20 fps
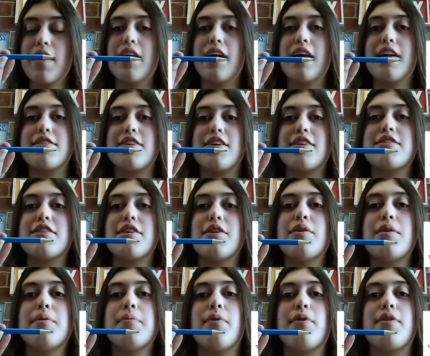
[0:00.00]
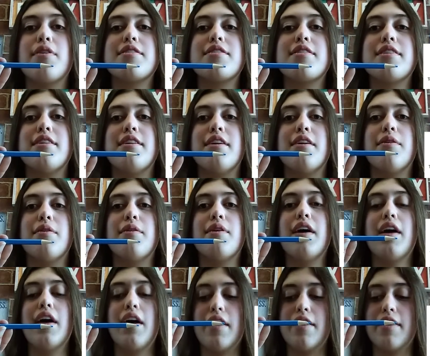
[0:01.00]
It is also important to note
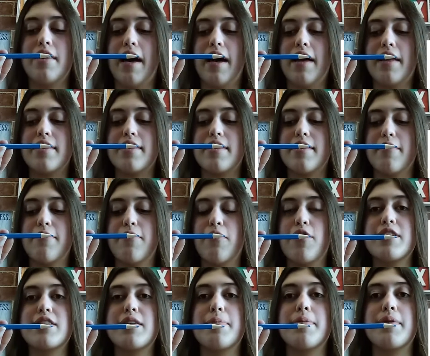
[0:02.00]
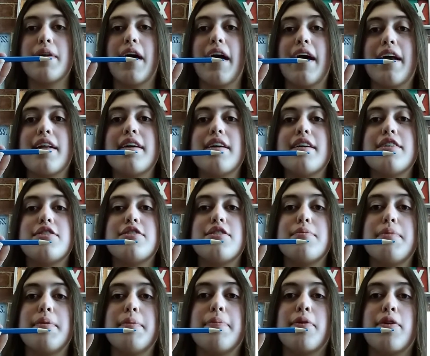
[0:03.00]
that the force applied
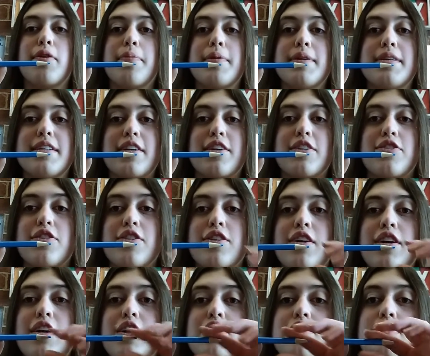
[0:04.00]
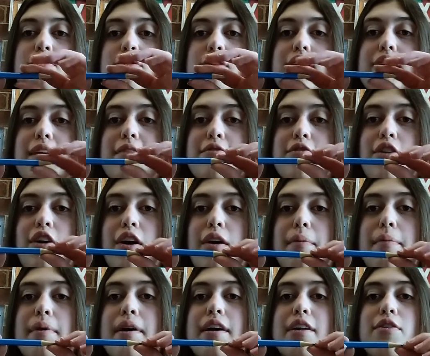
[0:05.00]
should be perpendicular to the lever
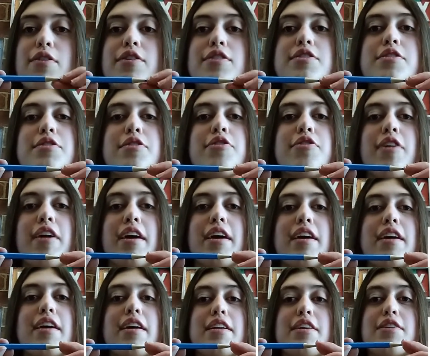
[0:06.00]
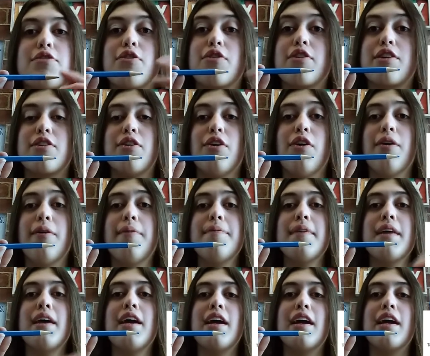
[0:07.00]
arm in order to create any torque at all.
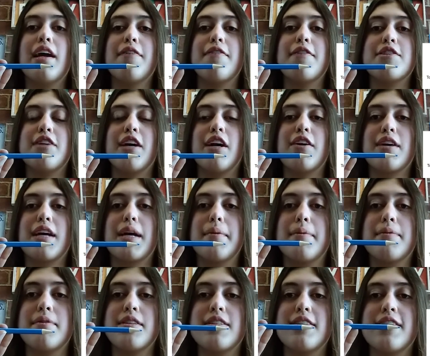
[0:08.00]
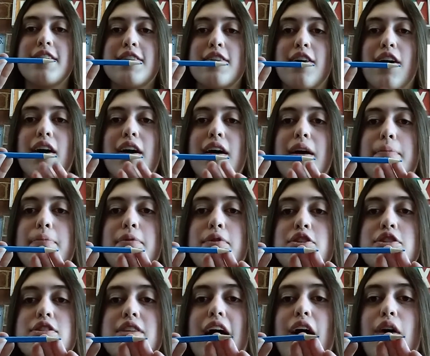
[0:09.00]
If a child came up to the seesaw and
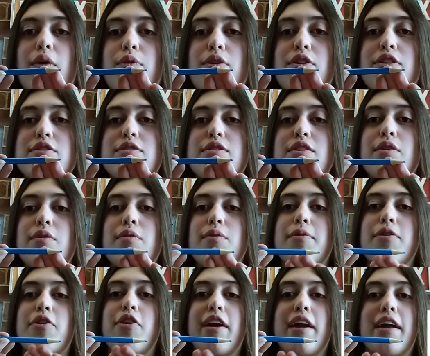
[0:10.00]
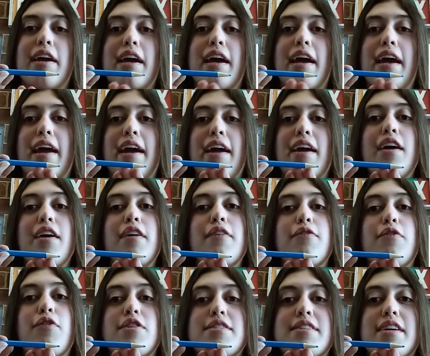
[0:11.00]
pushed outwards, creating a
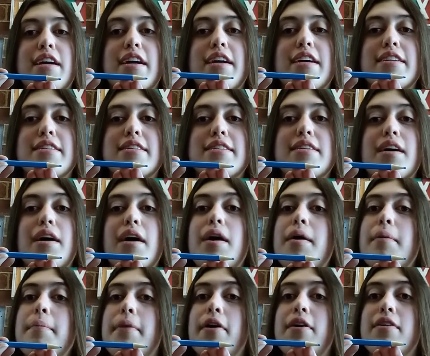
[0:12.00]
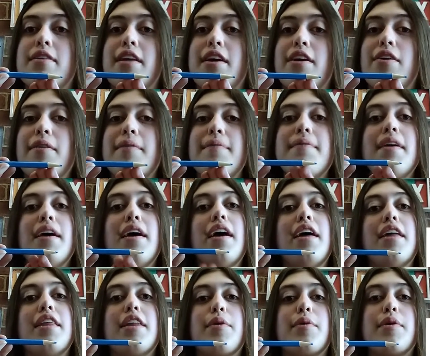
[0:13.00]
force that is parallel,
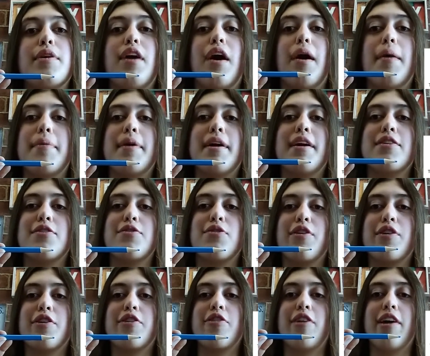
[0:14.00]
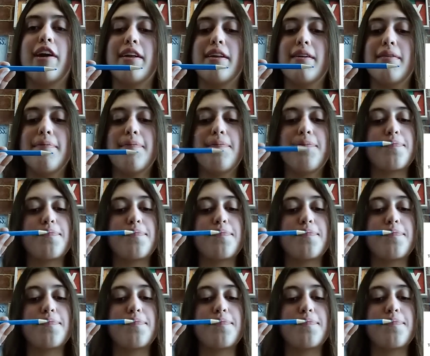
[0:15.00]
there would not be a torque created.